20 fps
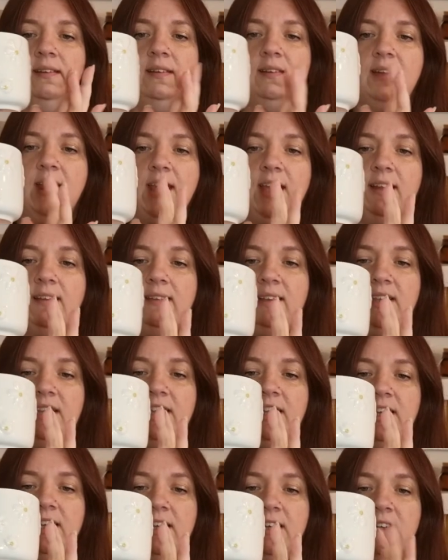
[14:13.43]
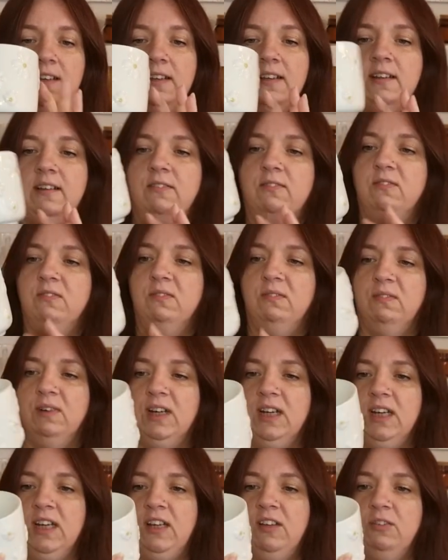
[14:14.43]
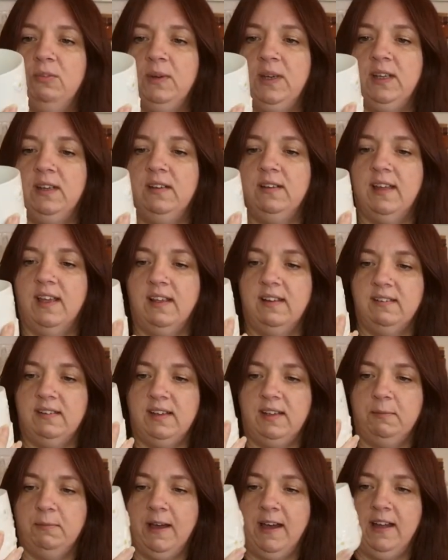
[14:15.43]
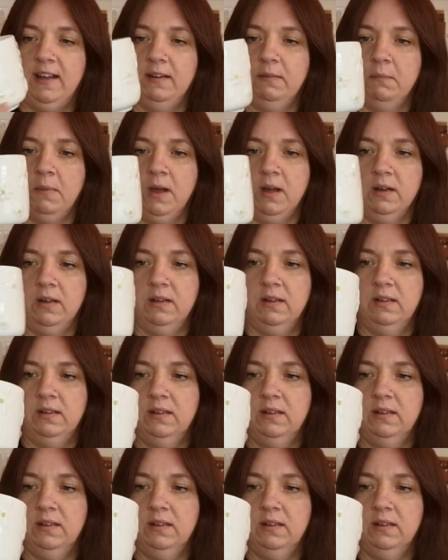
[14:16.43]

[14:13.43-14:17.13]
a daisy, really sweet daisy pattern mug.